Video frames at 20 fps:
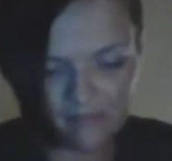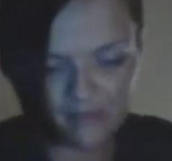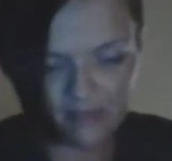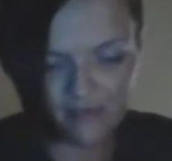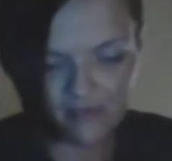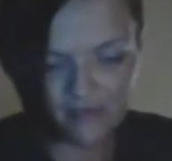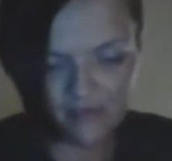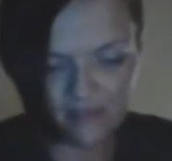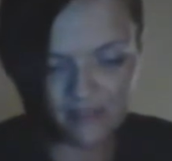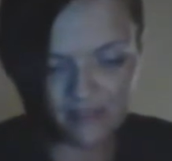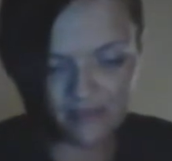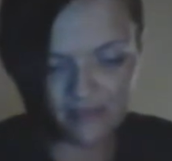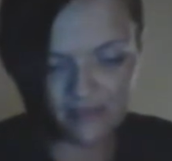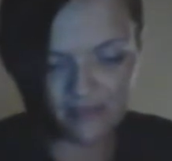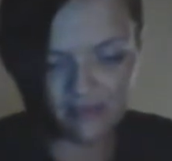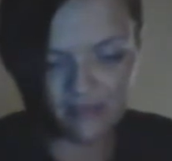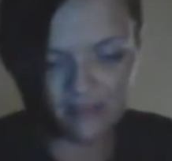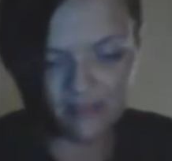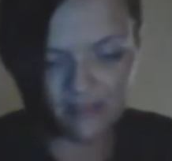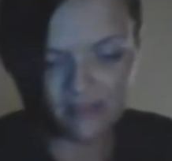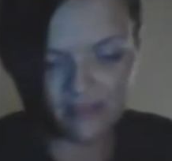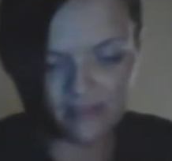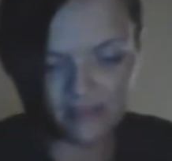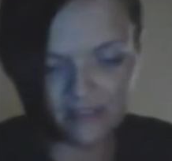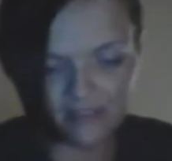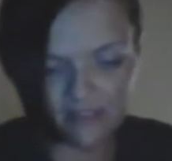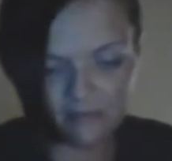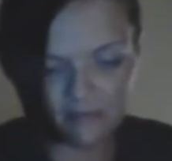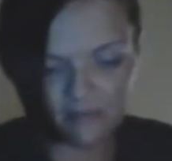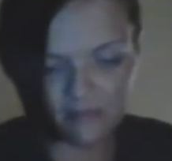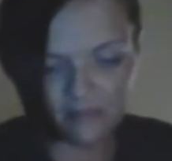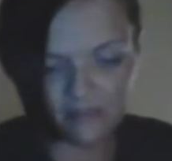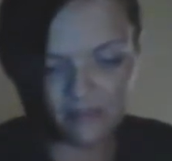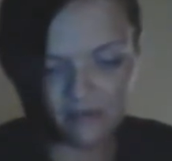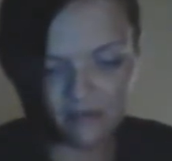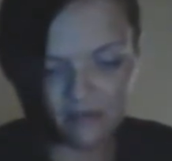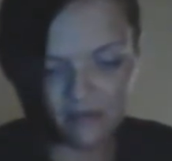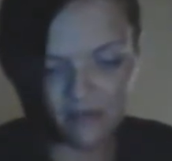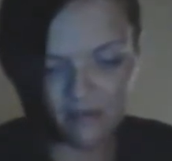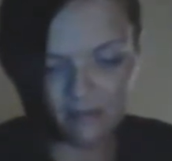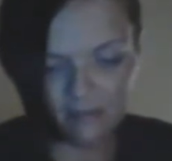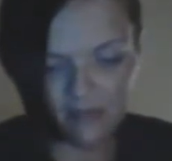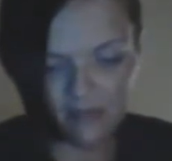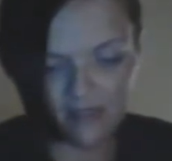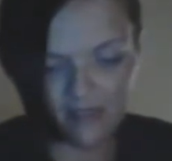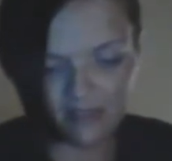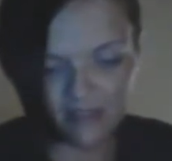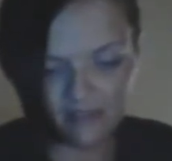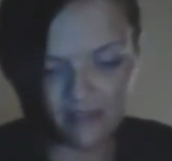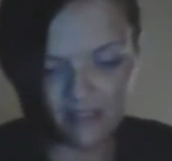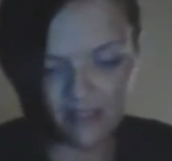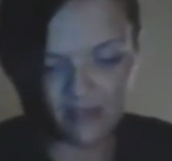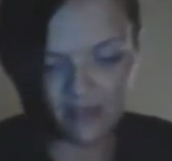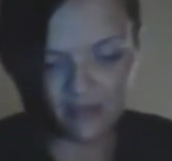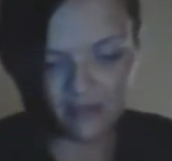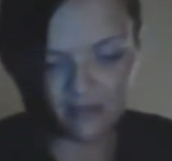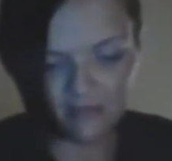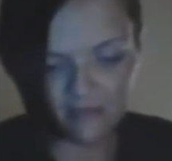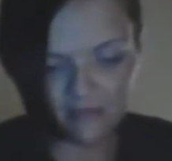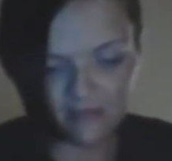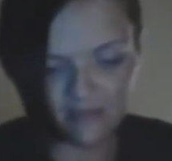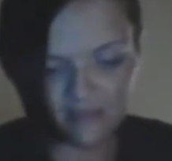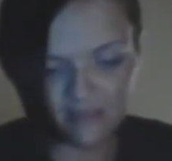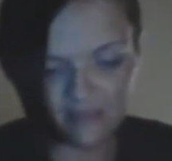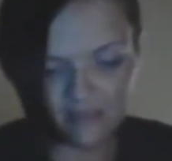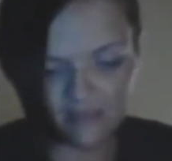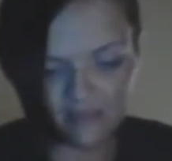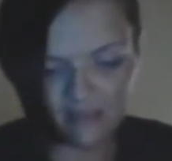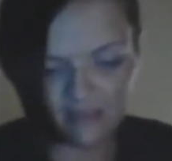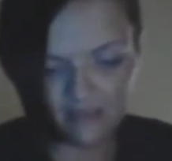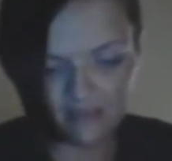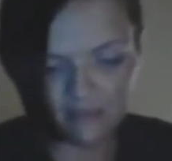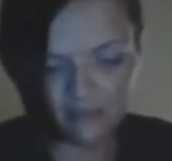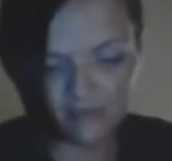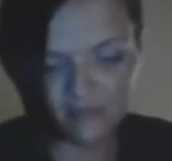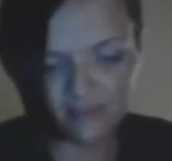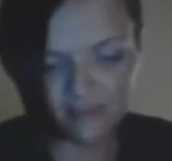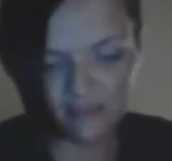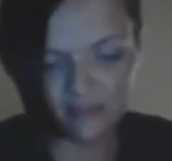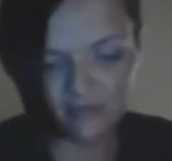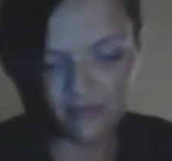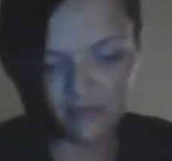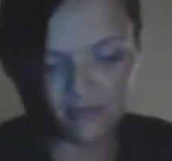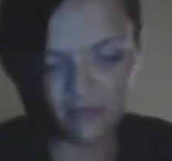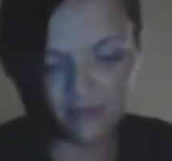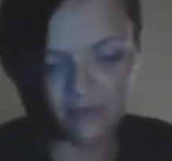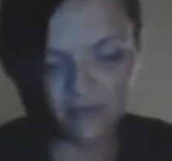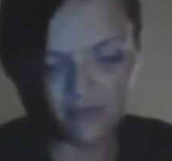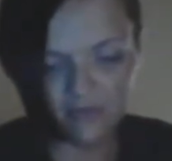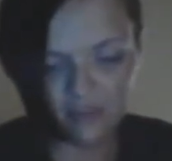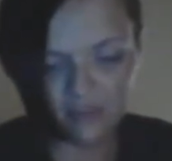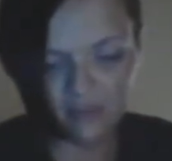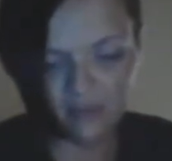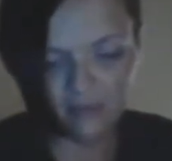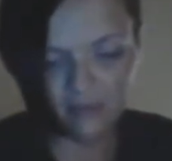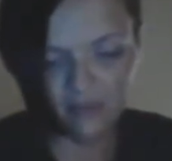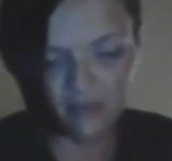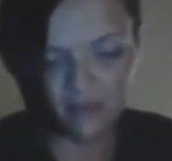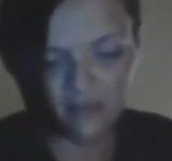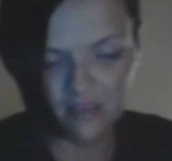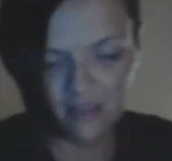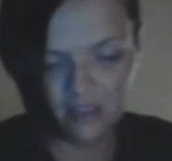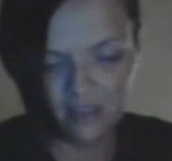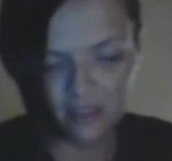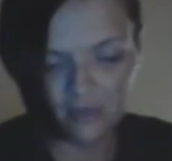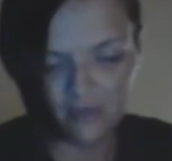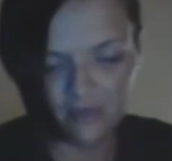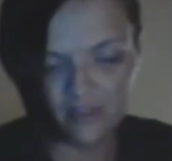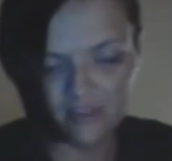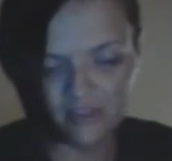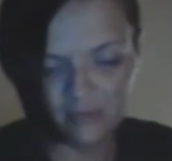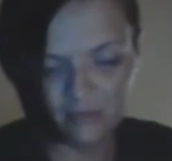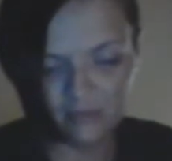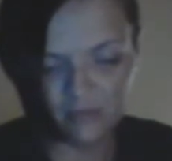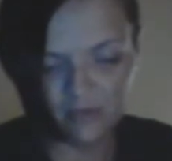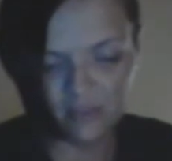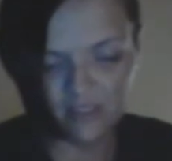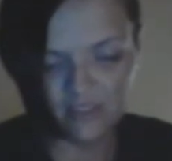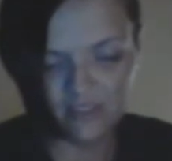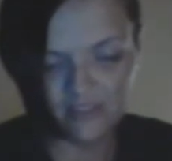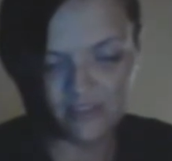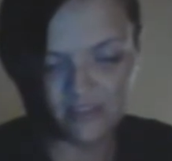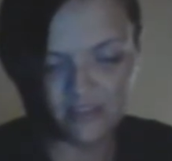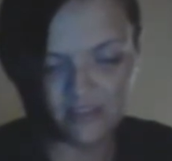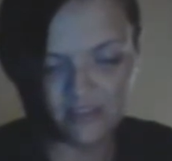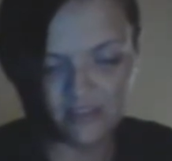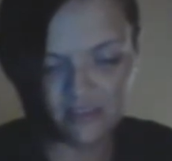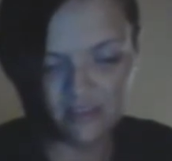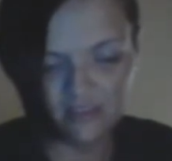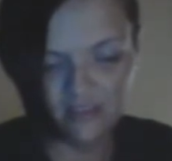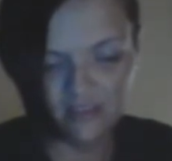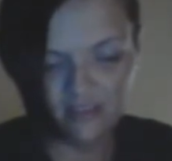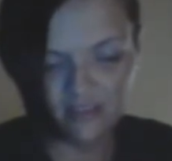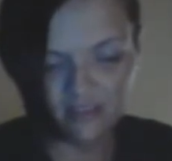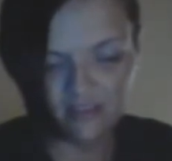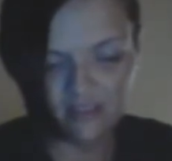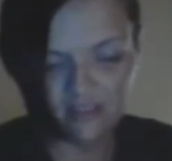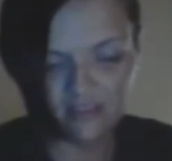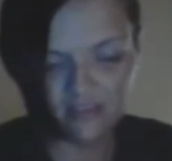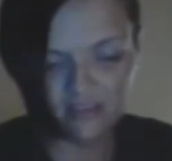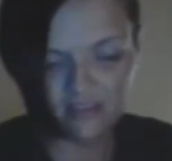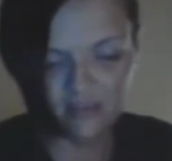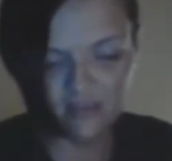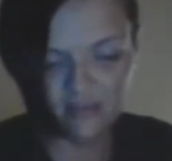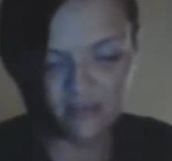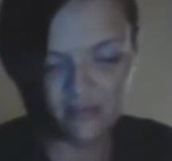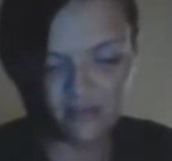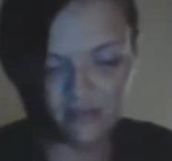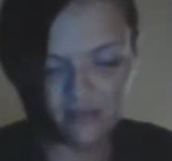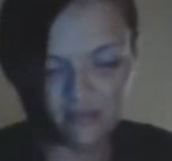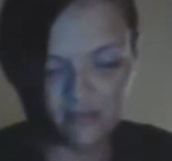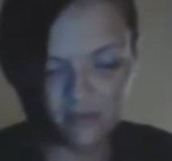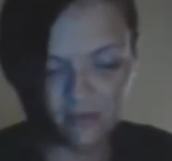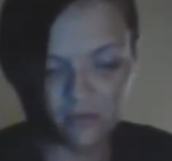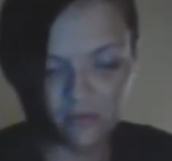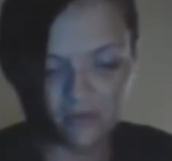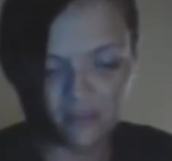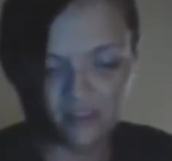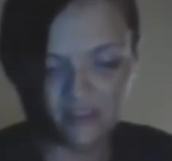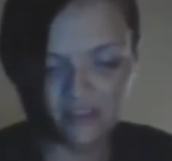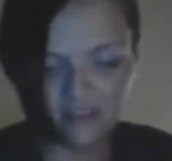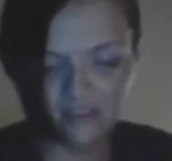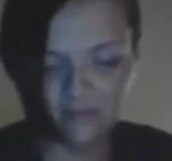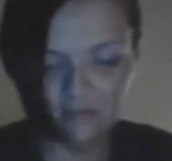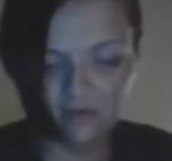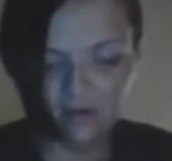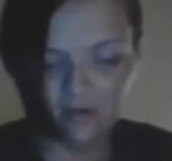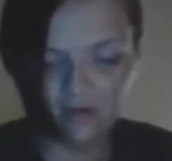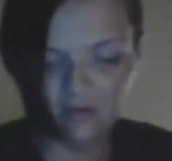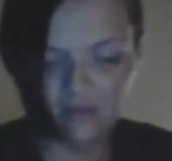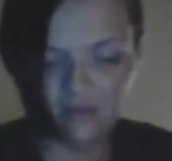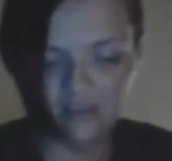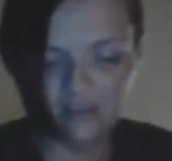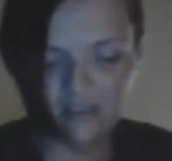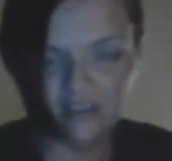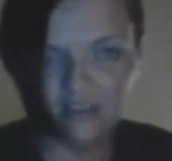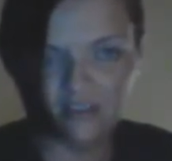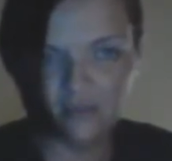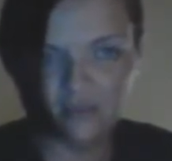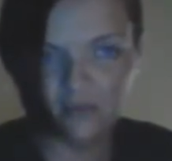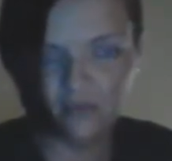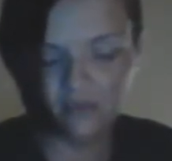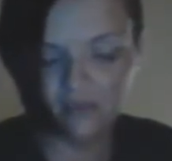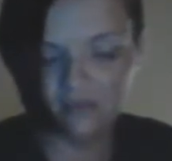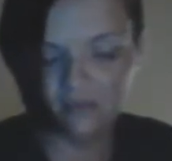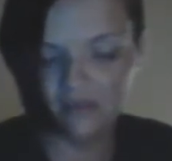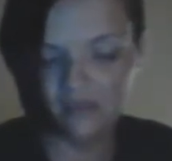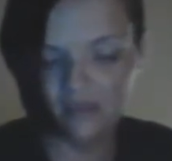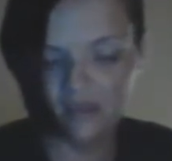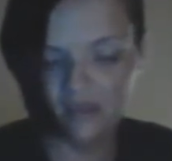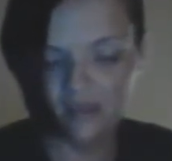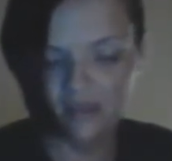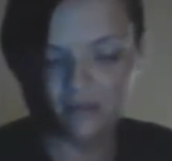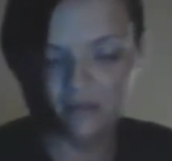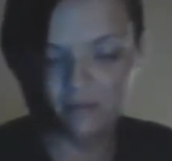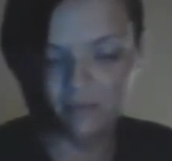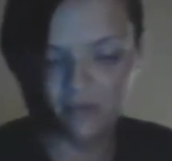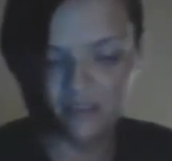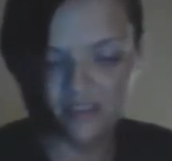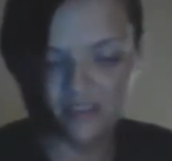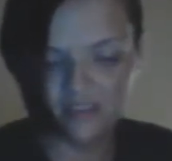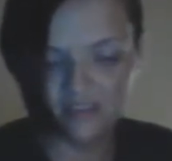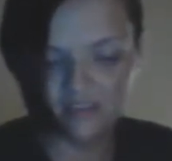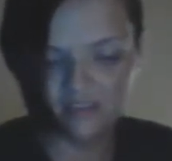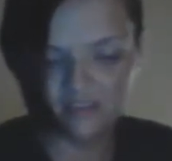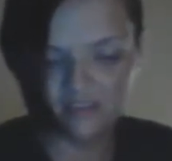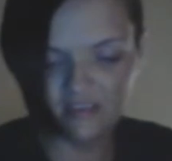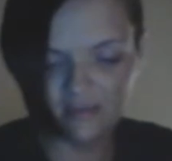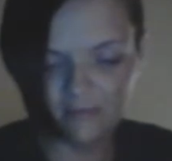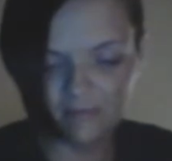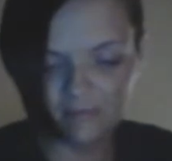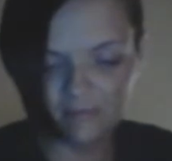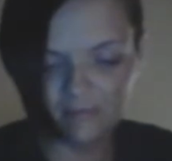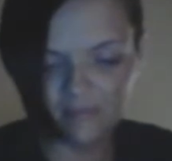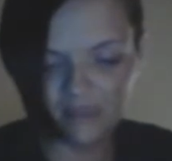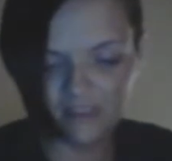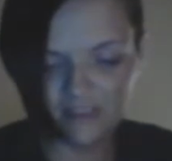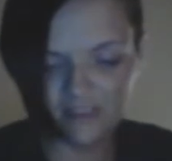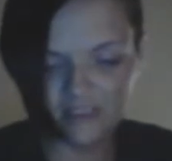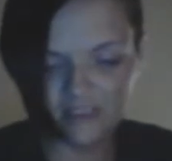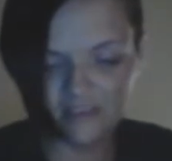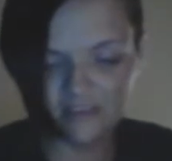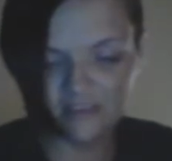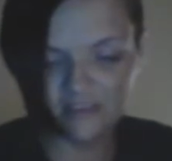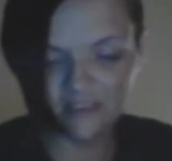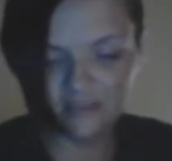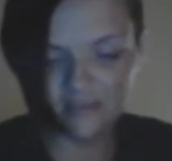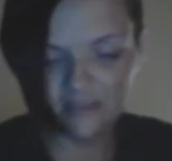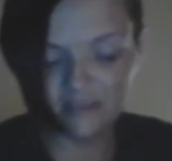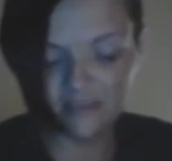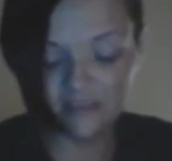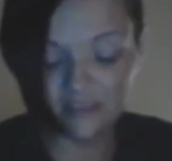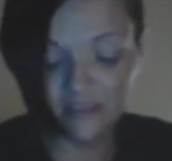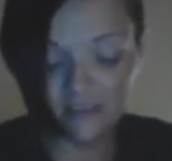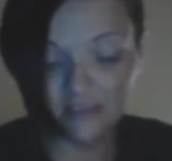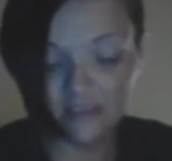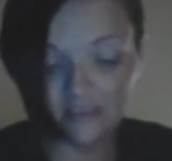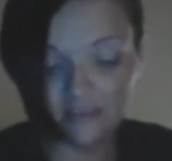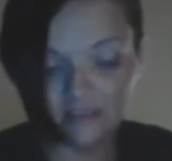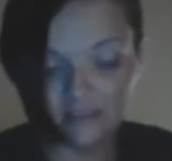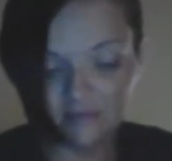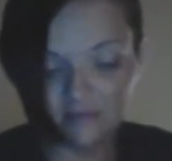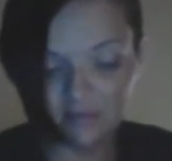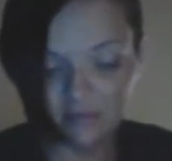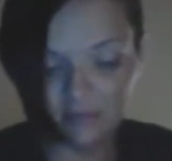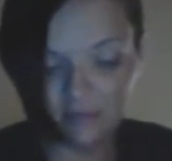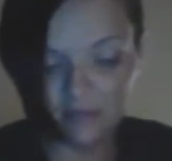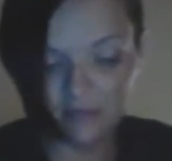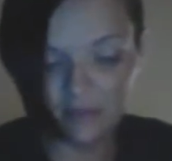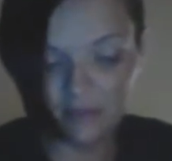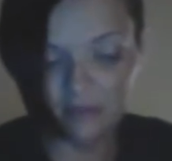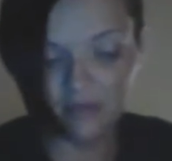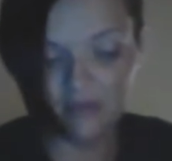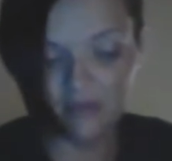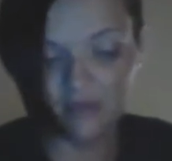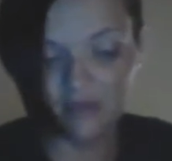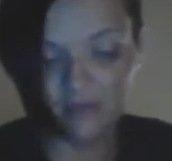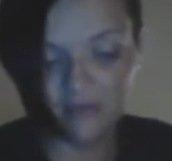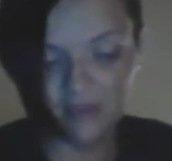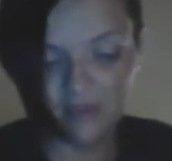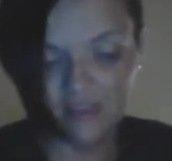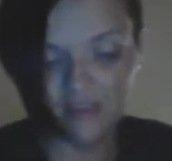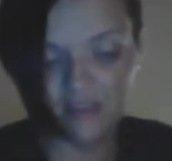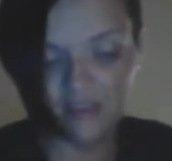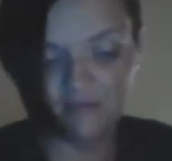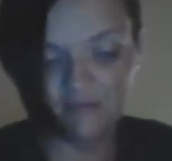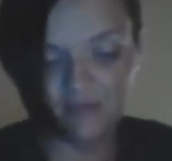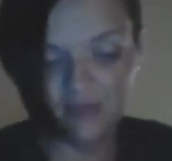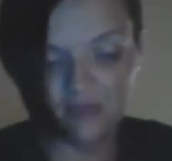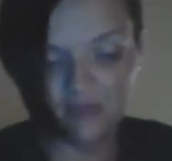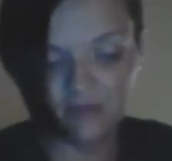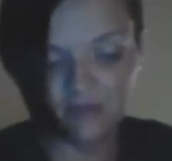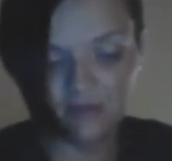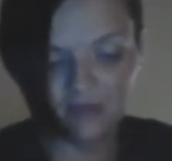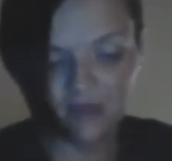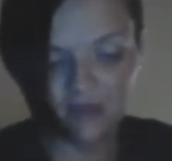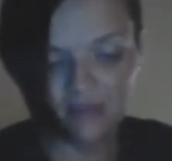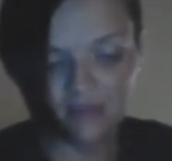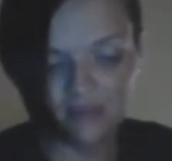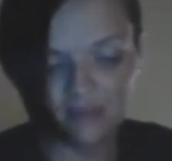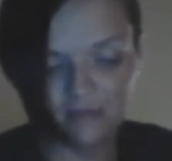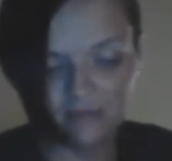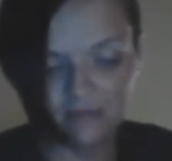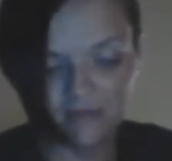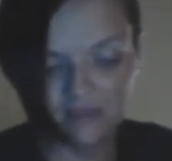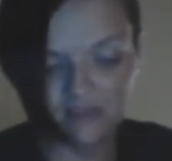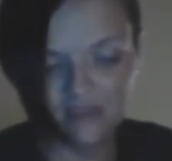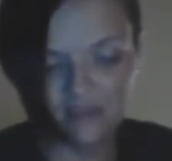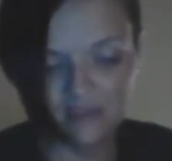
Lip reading: This is the latest celebrity backed out of clemency from Trump, who has embraced his constitutional authority to pardon and shorten prison sentences for people convicted of federal crimes.